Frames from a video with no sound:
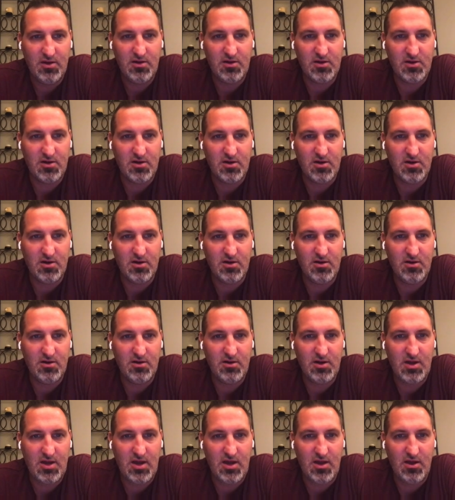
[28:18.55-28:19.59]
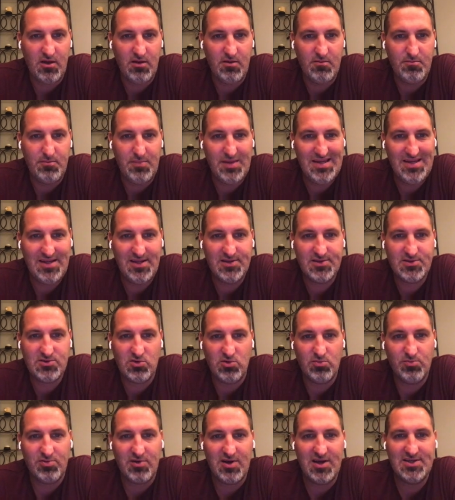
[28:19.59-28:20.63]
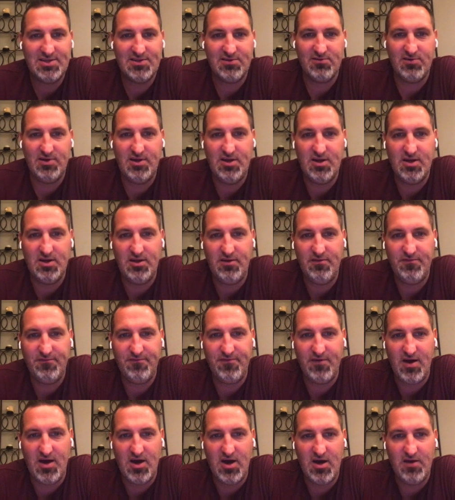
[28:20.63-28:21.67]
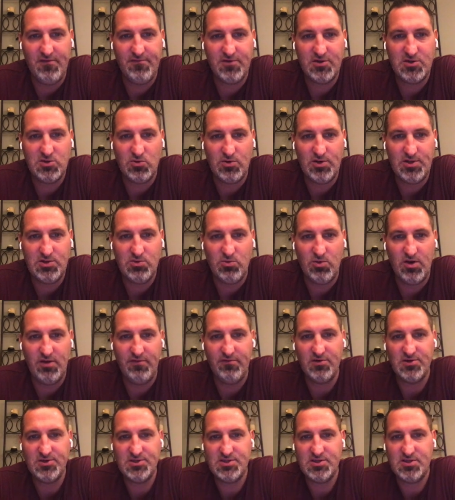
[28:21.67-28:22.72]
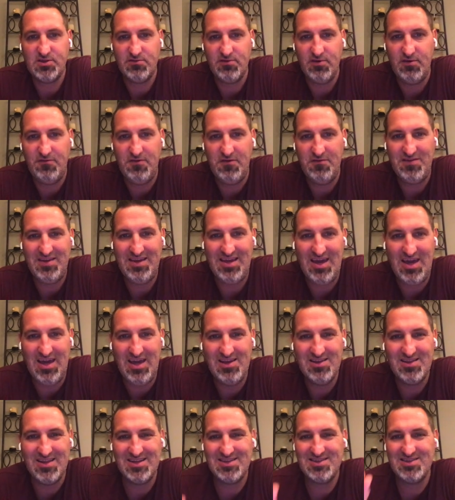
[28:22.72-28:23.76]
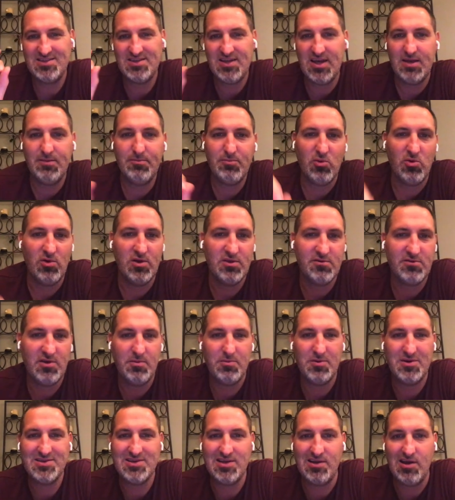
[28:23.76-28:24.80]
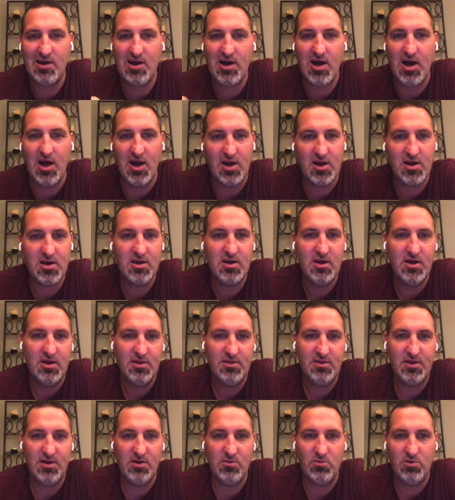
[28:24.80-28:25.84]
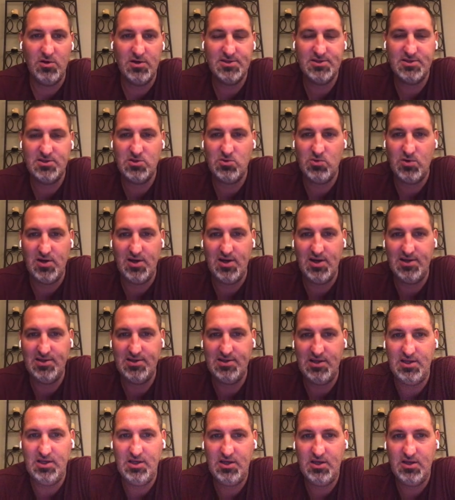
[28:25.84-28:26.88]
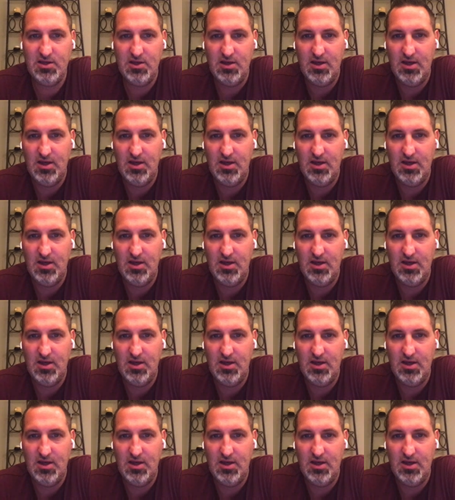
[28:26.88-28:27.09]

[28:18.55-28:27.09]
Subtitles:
Your median sold price $395 for 2020 versus $358. That's 10.3% higher than it was in 2019.